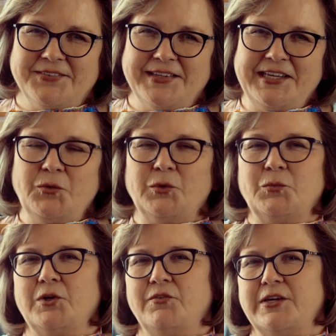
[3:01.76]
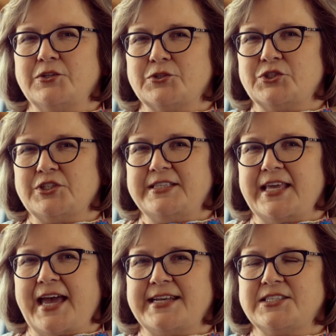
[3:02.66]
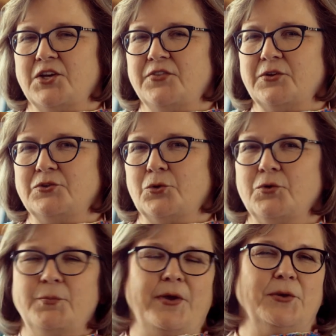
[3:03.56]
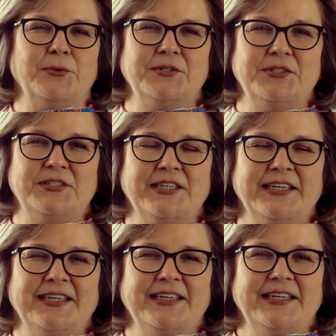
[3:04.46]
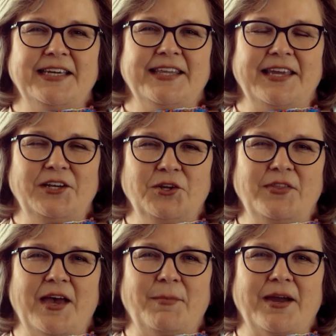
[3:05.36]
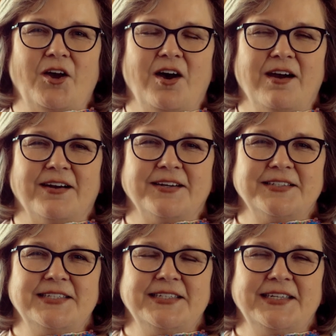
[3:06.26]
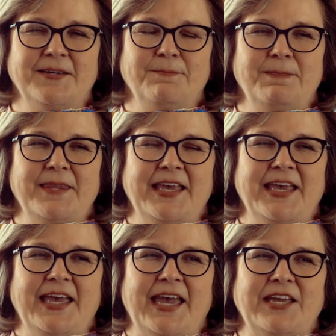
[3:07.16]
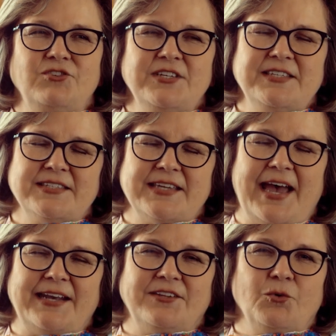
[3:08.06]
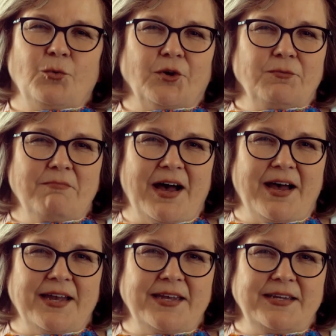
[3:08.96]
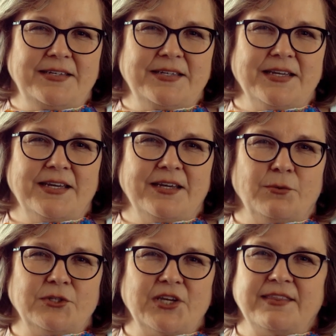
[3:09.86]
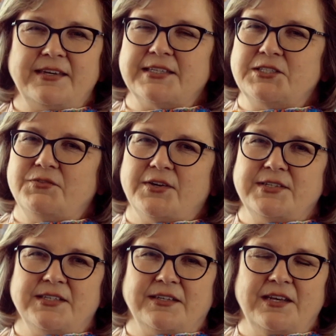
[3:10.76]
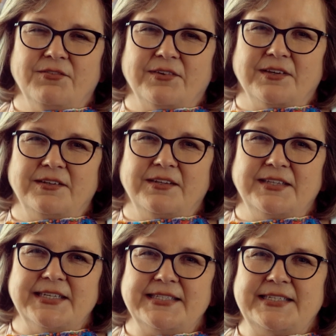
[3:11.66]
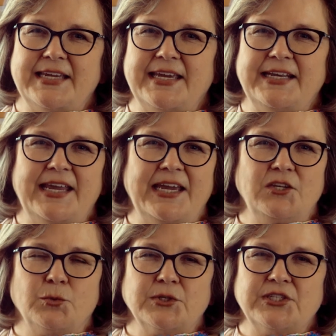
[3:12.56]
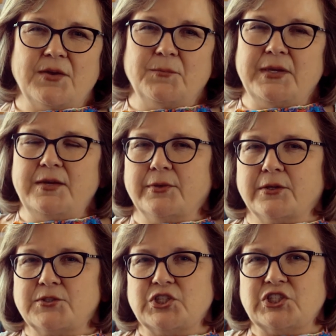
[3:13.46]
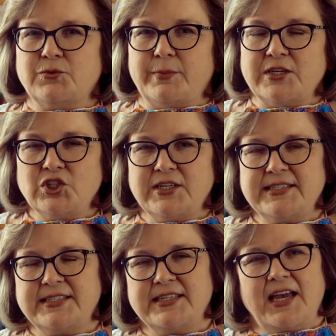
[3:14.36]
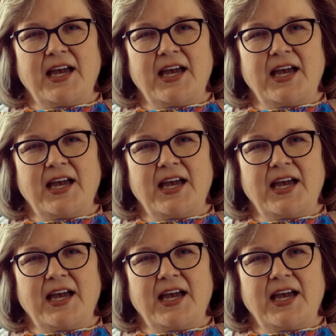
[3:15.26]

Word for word: Well, anyone would have understood that. It's on their doorpost. They knew that by heart. And Jesus added the word mind which I think is very significant in this day and age where some people are suspicious